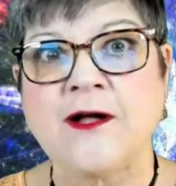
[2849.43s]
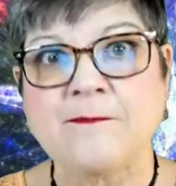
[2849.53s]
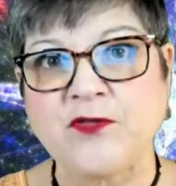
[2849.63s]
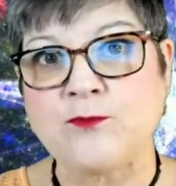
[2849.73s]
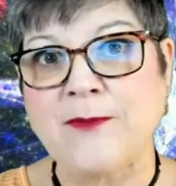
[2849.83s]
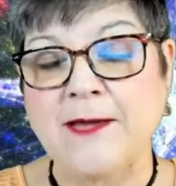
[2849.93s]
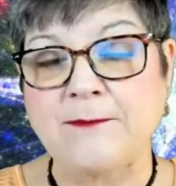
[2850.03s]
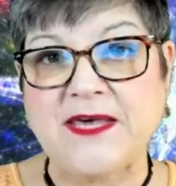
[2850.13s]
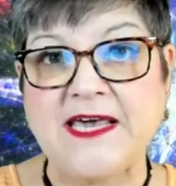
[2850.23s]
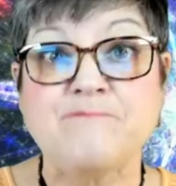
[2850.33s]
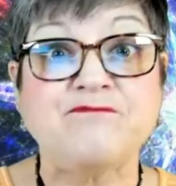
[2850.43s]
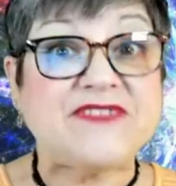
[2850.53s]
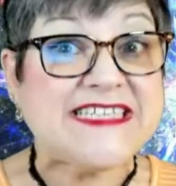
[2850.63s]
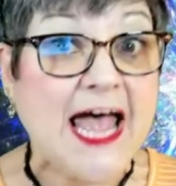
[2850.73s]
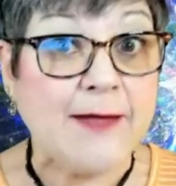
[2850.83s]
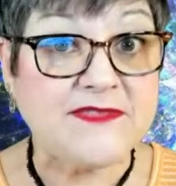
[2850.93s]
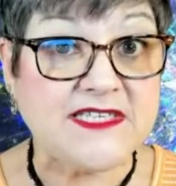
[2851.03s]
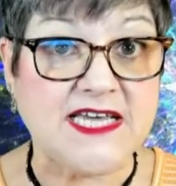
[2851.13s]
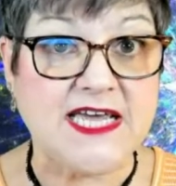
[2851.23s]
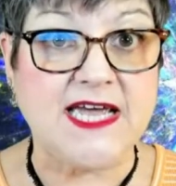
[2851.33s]
you might be
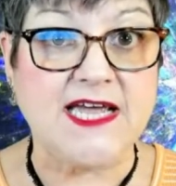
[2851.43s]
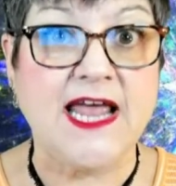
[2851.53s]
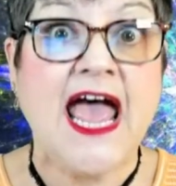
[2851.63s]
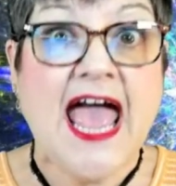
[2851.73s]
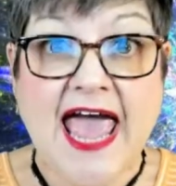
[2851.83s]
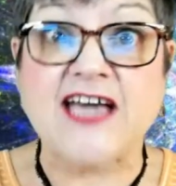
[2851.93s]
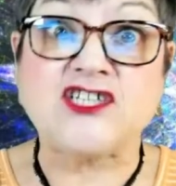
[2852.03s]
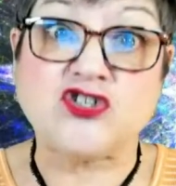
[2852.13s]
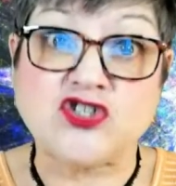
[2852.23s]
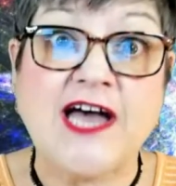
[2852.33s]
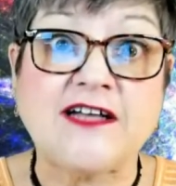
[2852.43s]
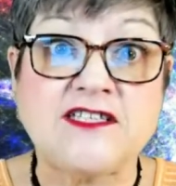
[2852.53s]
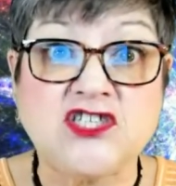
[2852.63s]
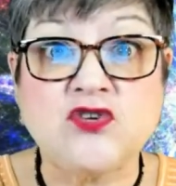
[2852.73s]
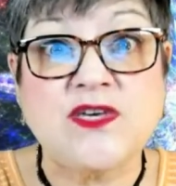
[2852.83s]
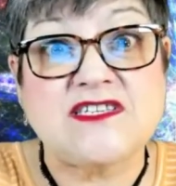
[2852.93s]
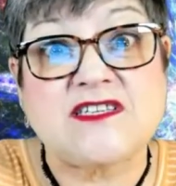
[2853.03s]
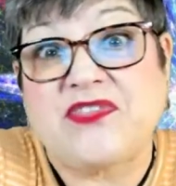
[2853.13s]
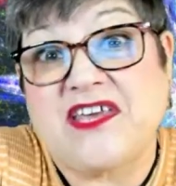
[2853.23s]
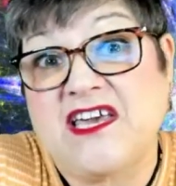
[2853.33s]
tempted as your child's doing
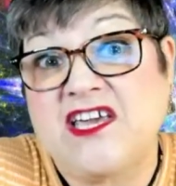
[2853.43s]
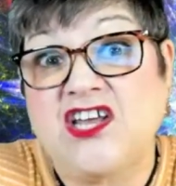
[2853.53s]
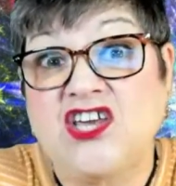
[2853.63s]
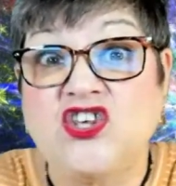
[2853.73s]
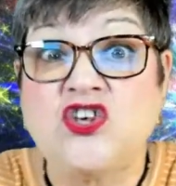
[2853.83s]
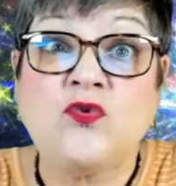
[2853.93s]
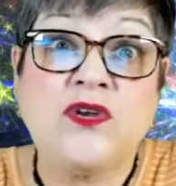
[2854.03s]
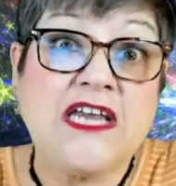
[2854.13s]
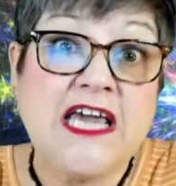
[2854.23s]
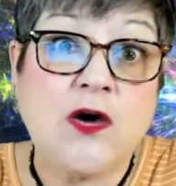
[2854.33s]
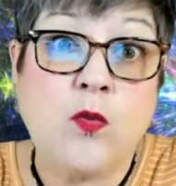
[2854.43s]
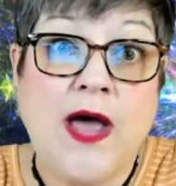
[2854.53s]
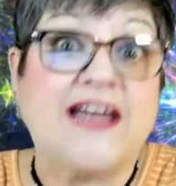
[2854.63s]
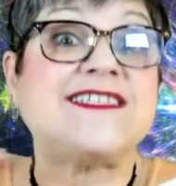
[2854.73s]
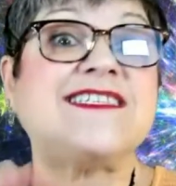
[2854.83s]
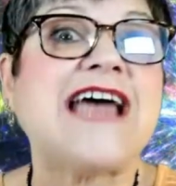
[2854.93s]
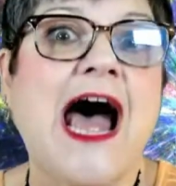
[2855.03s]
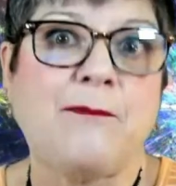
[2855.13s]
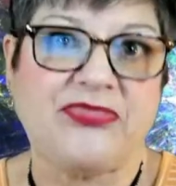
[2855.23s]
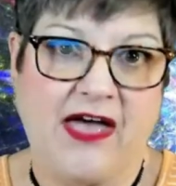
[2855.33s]
something in a unique way to
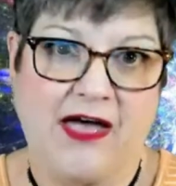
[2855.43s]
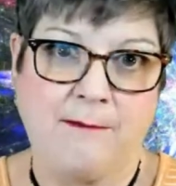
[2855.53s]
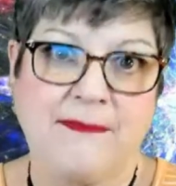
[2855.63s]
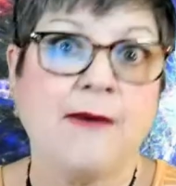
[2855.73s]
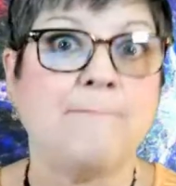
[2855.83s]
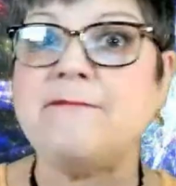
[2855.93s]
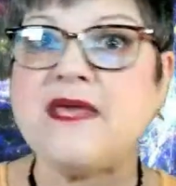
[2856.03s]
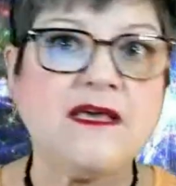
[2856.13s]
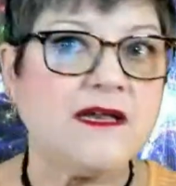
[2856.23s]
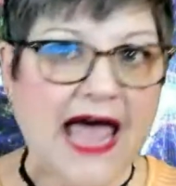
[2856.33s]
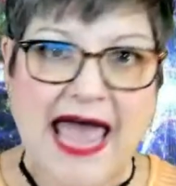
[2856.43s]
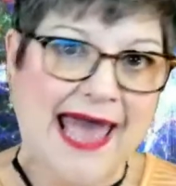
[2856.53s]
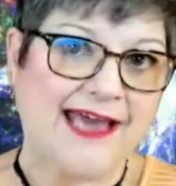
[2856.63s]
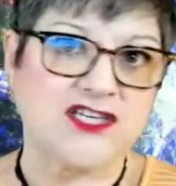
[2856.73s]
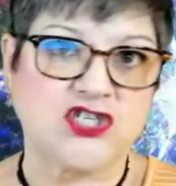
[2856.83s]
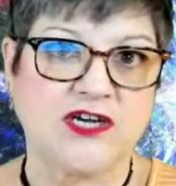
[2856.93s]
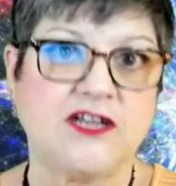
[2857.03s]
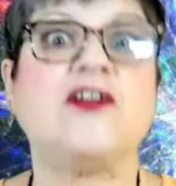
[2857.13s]
stop them mid-action.